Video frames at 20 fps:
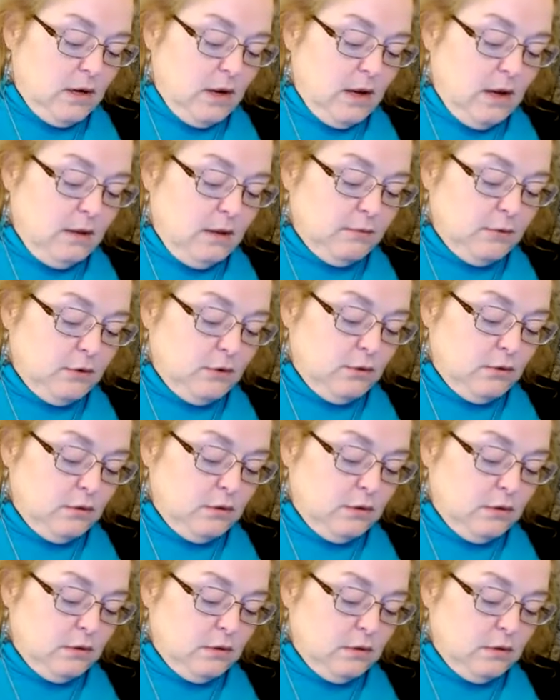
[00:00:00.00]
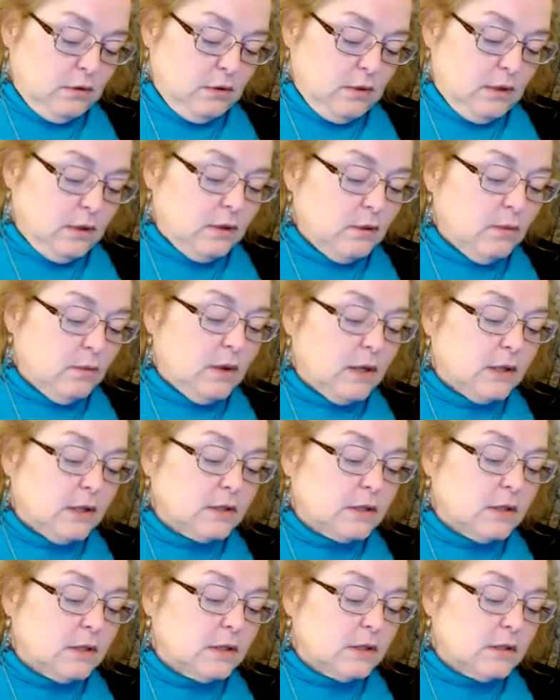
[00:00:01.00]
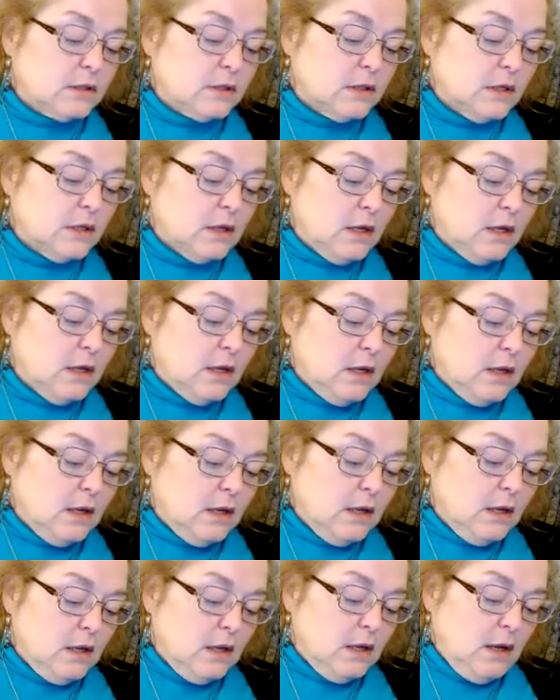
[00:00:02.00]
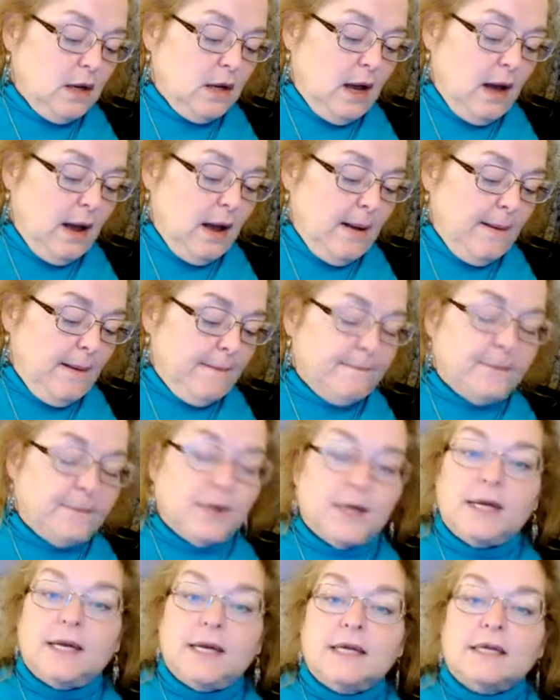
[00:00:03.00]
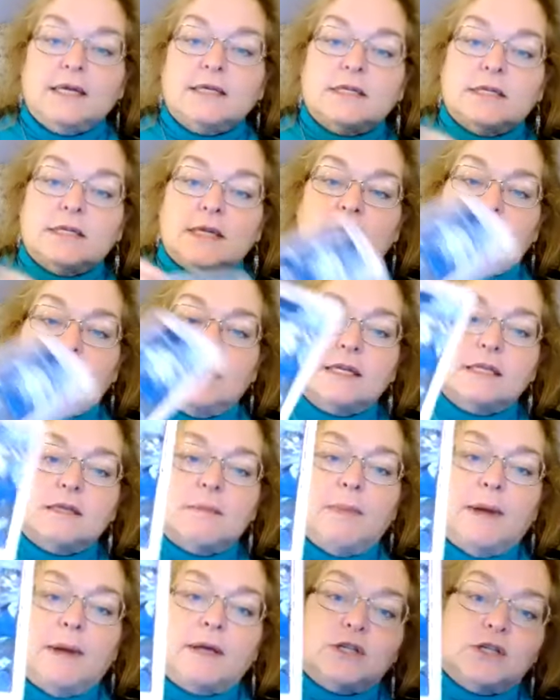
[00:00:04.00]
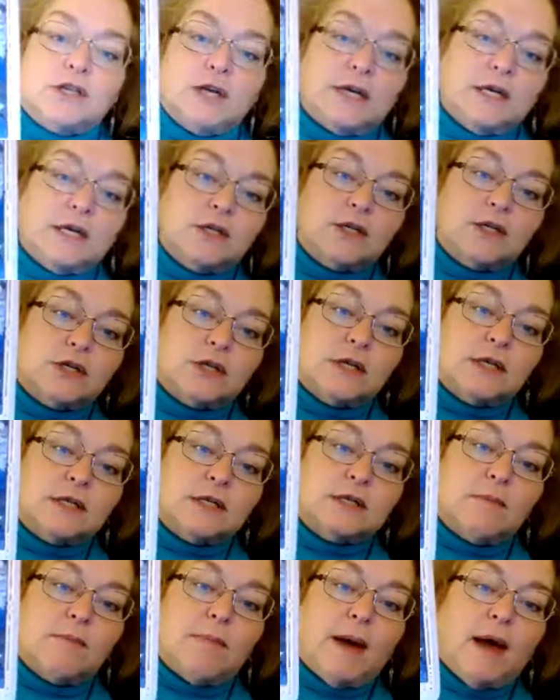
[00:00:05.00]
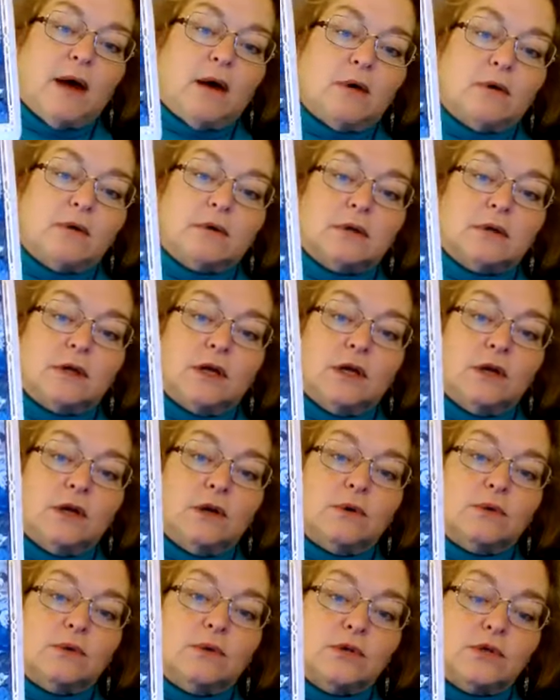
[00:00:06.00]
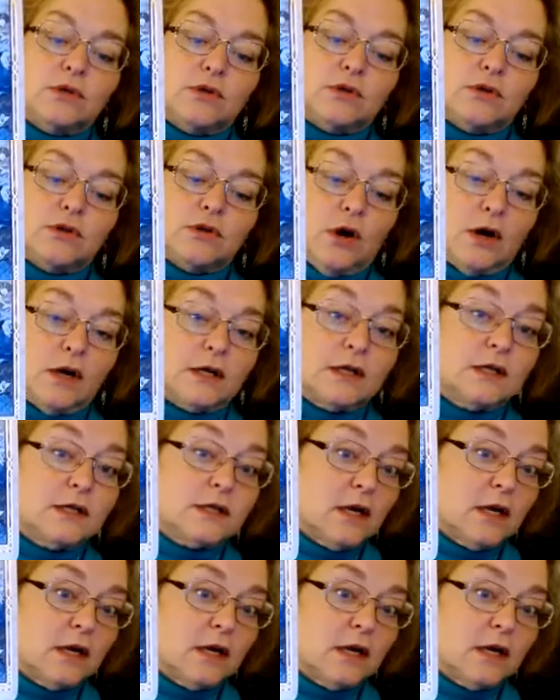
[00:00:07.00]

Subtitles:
Abnud and the Wild Hunt. But it is about change. It is about, you know, darkness